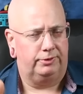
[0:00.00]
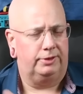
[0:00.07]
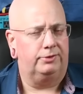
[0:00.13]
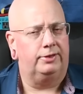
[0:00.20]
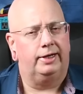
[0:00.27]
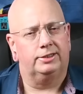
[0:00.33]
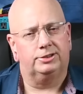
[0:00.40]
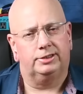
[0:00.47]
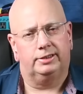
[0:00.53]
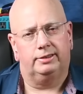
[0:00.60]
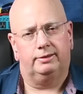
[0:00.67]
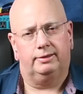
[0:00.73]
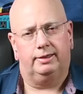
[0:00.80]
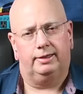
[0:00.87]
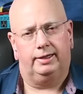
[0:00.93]
And this
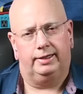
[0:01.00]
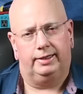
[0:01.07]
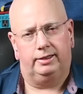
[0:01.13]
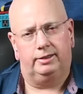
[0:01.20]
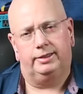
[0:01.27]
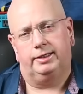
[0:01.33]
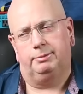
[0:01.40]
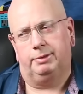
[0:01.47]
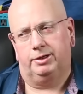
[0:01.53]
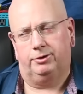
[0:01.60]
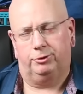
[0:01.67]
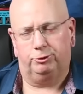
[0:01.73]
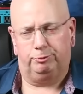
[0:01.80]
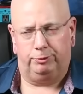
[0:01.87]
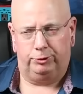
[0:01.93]
actually, and Elohim I
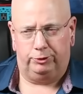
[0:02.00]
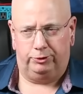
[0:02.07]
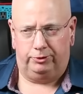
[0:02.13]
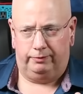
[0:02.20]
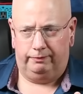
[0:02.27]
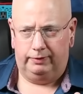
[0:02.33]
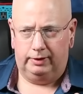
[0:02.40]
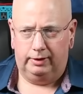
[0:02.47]
know is plural.